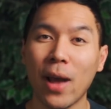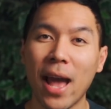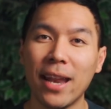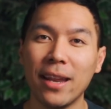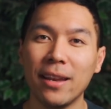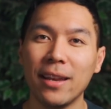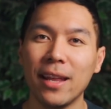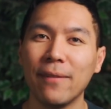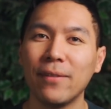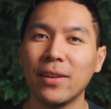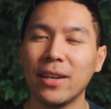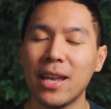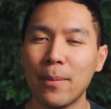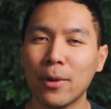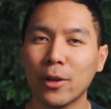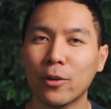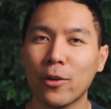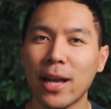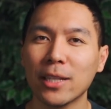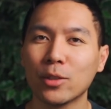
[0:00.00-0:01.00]
added if the
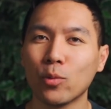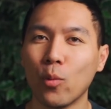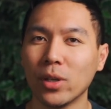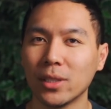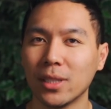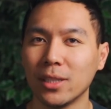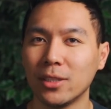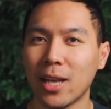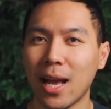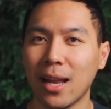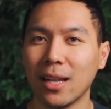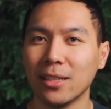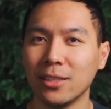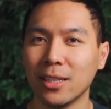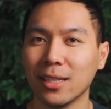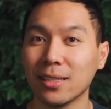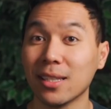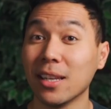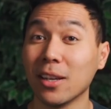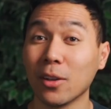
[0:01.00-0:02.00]
Democrats wants to challenge
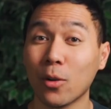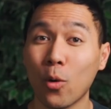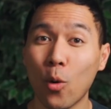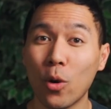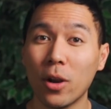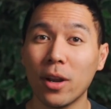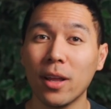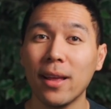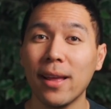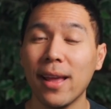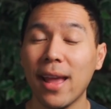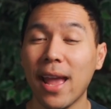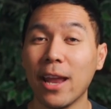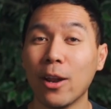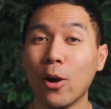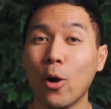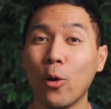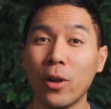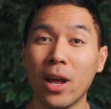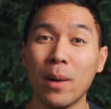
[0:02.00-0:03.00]
us in court and
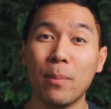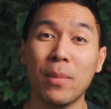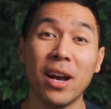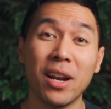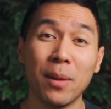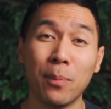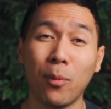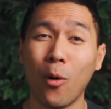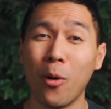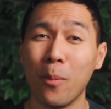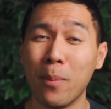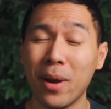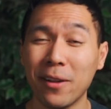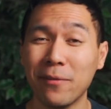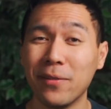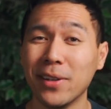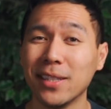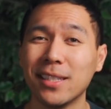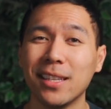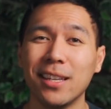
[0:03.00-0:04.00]
hold up unemployment
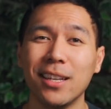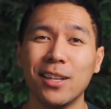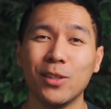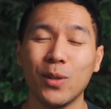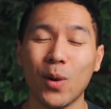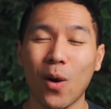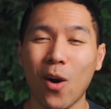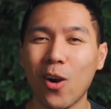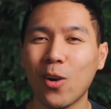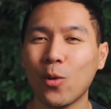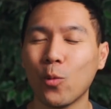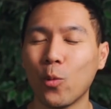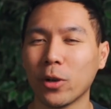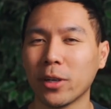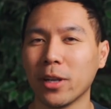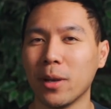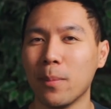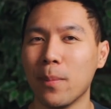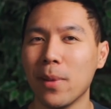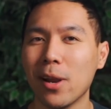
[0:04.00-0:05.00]
benefits to
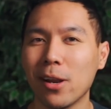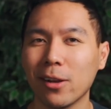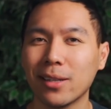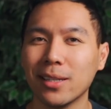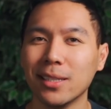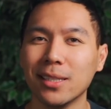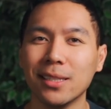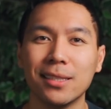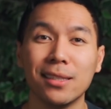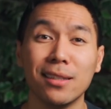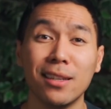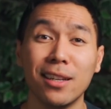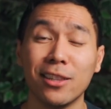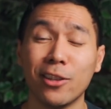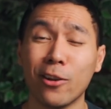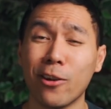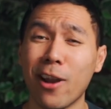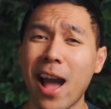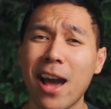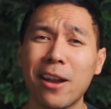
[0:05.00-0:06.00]
hardworking Americans
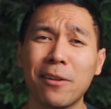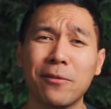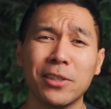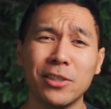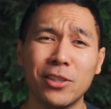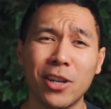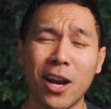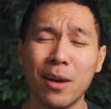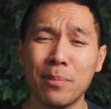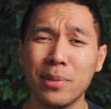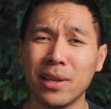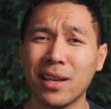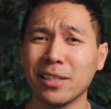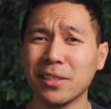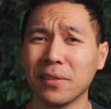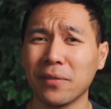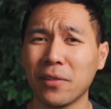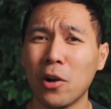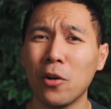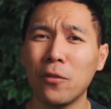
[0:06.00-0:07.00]
that are out of a job because
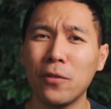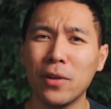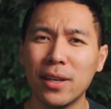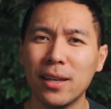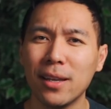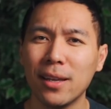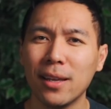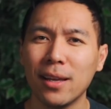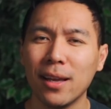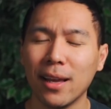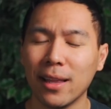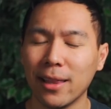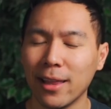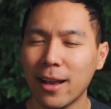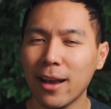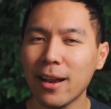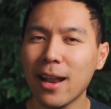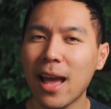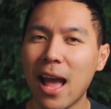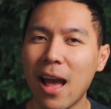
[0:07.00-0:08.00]
of COVID, they're
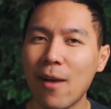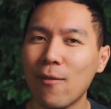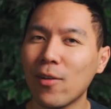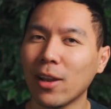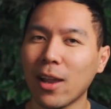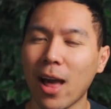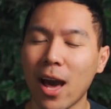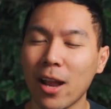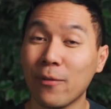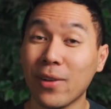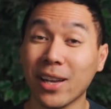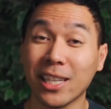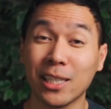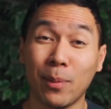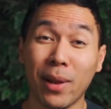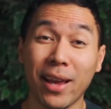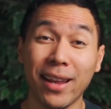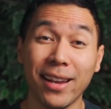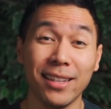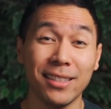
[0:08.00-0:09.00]
gonna have a lot of
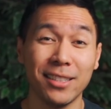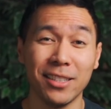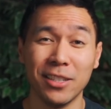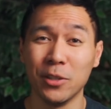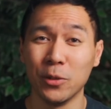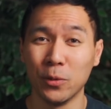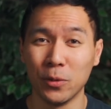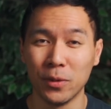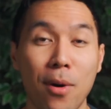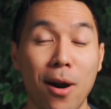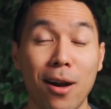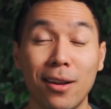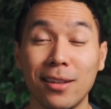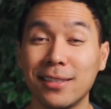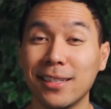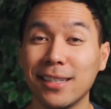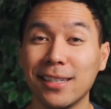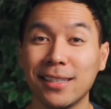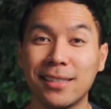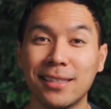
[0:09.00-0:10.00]
explaining to do.
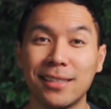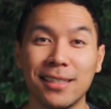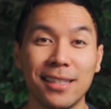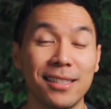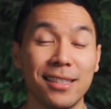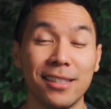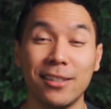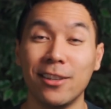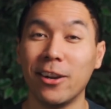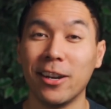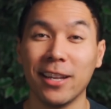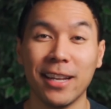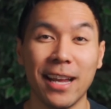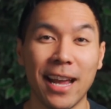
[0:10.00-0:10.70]
Politics is a dirty